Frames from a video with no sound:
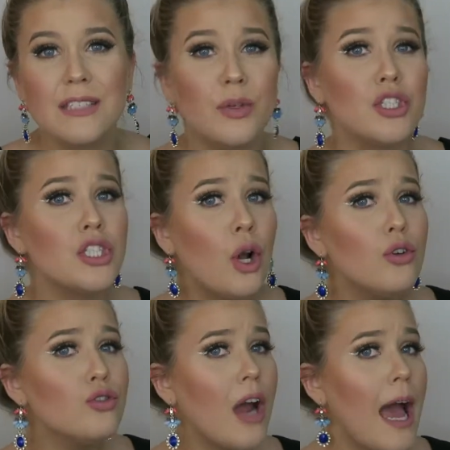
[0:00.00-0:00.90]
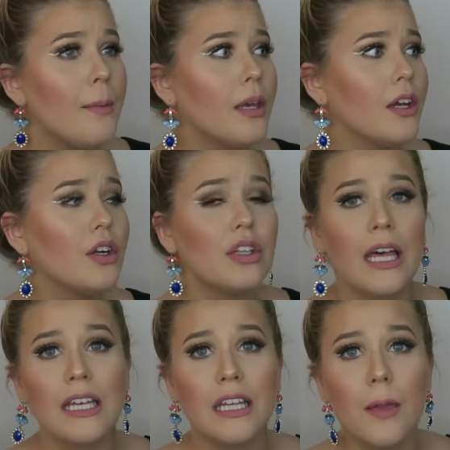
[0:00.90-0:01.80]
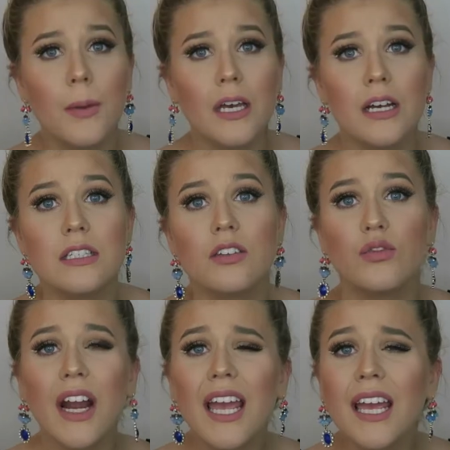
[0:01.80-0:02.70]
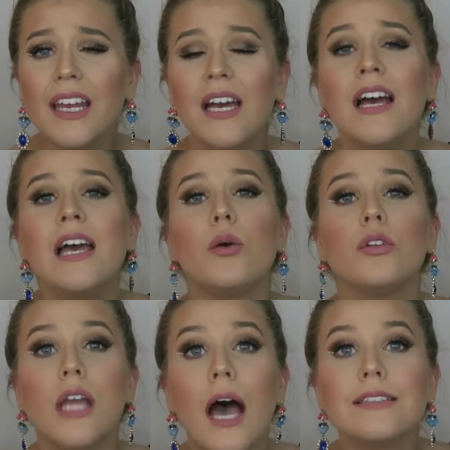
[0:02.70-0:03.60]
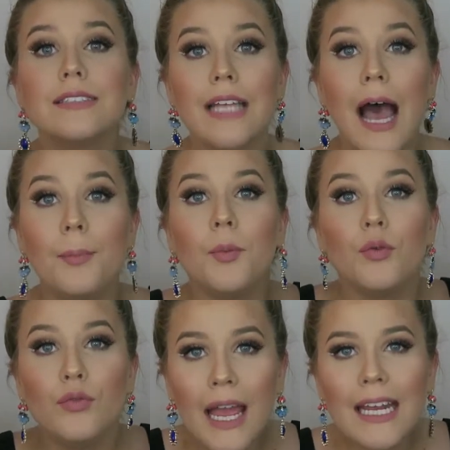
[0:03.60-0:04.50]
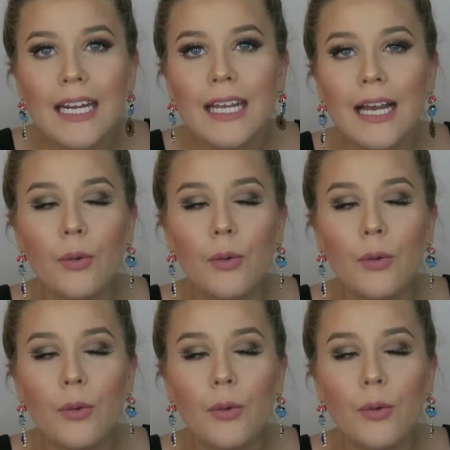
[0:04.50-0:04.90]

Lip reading: It's been so drab here lately because the rain, it will not stop raining.